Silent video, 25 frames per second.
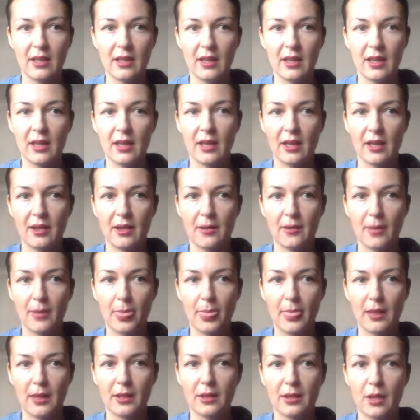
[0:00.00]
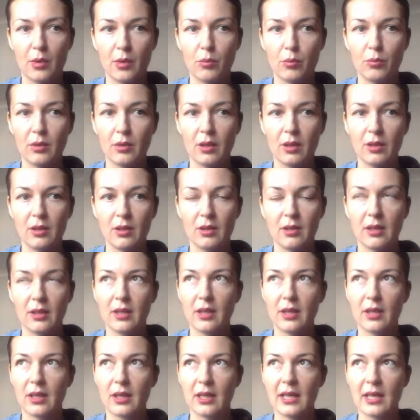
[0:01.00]
um, you know, will
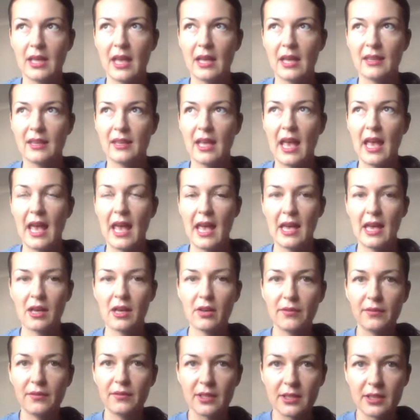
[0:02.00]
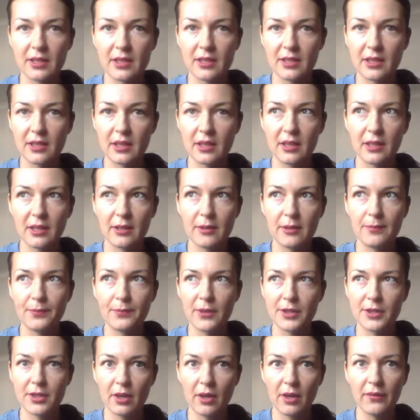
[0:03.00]
get the hang of this um,
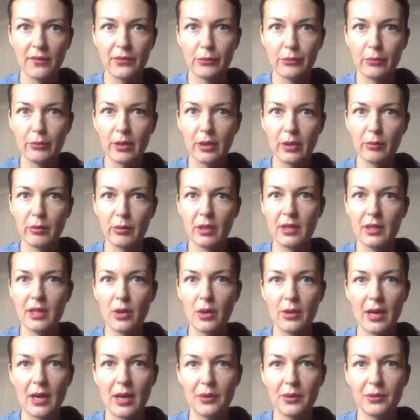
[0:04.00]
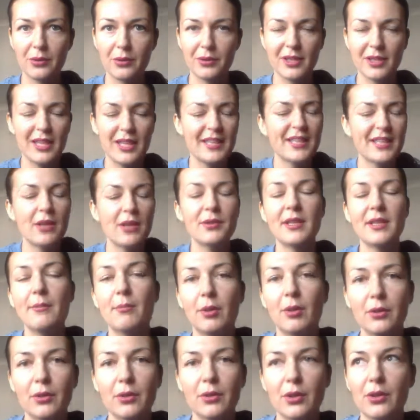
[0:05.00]
software, will know how to use It's so
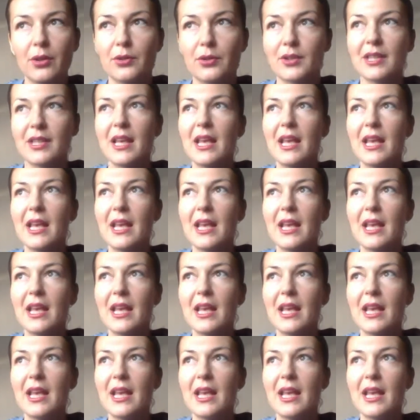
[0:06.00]
simple to use.